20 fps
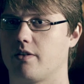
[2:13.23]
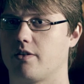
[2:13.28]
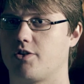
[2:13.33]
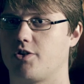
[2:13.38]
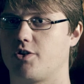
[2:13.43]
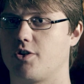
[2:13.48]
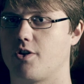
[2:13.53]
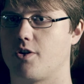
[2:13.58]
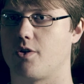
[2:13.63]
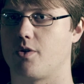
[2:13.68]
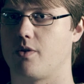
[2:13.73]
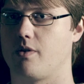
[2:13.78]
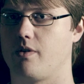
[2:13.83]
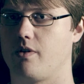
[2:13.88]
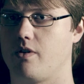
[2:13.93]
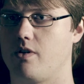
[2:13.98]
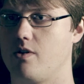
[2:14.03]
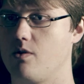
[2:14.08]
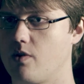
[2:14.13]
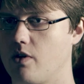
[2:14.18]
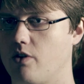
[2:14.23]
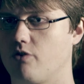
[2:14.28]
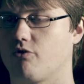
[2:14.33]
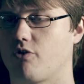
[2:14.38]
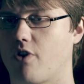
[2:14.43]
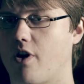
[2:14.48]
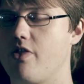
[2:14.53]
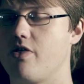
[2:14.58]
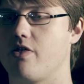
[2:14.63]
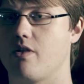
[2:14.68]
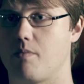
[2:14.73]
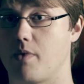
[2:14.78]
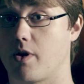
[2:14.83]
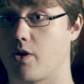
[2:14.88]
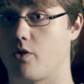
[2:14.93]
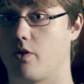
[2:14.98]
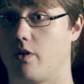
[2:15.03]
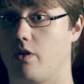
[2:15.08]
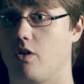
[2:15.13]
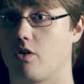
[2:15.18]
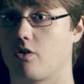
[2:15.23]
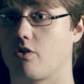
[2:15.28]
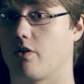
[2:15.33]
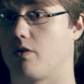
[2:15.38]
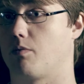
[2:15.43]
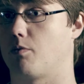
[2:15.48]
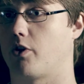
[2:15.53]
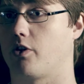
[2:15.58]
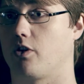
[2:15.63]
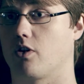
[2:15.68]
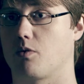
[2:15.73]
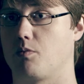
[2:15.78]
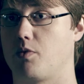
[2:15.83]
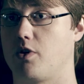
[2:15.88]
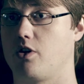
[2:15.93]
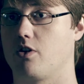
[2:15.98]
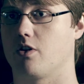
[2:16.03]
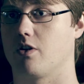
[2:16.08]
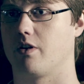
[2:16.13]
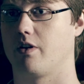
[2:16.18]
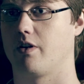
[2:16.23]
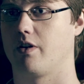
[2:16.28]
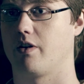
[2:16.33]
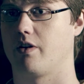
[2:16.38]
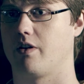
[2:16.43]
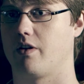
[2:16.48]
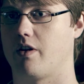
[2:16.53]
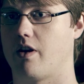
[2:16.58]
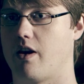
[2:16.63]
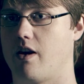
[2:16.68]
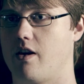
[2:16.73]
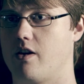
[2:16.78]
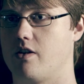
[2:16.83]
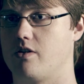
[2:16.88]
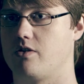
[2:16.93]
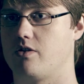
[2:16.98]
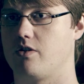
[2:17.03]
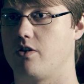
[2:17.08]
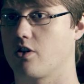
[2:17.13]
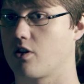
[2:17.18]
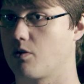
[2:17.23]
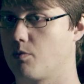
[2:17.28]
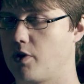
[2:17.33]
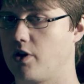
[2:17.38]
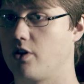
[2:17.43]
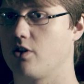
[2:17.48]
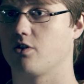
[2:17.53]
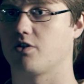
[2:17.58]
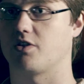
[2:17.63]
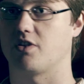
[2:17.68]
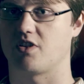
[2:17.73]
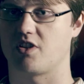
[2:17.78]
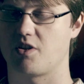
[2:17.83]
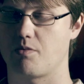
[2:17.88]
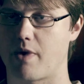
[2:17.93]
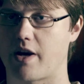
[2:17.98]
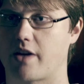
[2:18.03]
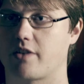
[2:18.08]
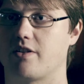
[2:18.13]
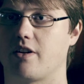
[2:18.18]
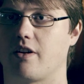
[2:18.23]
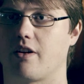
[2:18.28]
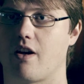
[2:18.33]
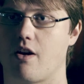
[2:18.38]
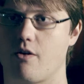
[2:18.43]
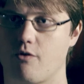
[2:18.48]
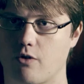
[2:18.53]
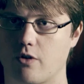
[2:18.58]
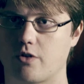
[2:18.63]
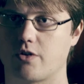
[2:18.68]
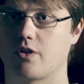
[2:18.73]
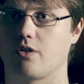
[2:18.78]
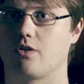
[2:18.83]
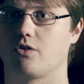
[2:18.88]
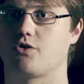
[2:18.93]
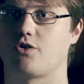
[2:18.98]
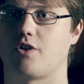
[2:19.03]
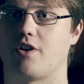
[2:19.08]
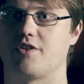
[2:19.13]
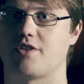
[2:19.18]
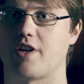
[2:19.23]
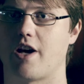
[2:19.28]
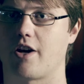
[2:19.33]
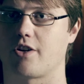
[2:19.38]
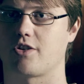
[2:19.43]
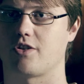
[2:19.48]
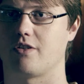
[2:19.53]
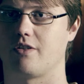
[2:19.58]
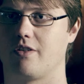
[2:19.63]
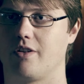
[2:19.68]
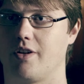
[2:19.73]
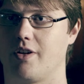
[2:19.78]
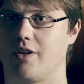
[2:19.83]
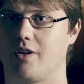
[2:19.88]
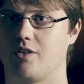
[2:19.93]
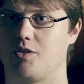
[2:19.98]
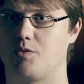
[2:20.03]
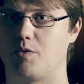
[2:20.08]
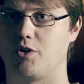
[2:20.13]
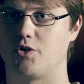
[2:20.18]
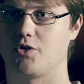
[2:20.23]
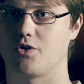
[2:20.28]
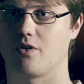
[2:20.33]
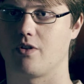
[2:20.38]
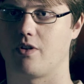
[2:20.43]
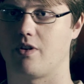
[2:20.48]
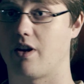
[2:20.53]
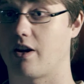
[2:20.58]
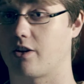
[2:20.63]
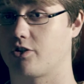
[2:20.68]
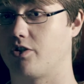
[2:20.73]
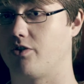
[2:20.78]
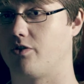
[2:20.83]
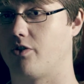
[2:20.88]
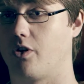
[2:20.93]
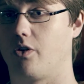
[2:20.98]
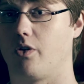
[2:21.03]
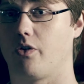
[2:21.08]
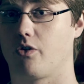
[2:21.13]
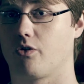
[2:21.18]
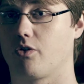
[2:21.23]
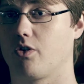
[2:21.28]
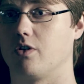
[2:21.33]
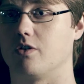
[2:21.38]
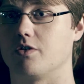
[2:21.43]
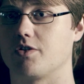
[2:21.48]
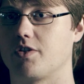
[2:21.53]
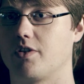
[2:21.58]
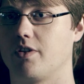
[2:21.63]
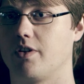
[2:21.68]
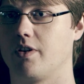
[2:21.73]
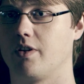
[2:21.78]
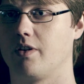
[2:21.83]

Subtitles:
So you can run the Bitcoin algorithm on your computer, and your computer is inspecting every single transaction to be sure that it actually followed the rules.